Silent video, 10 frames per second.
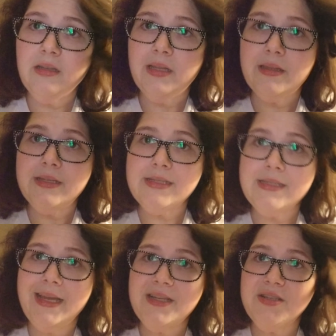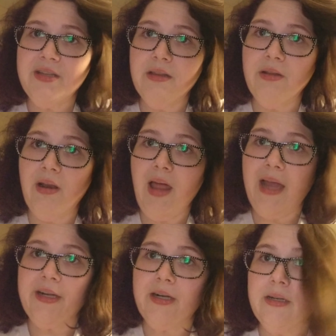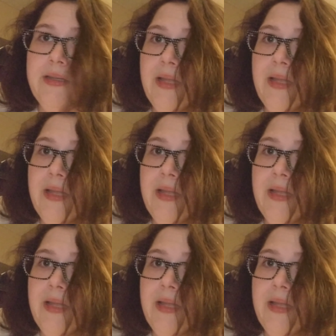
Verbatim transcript: Like, this is actually a little lighter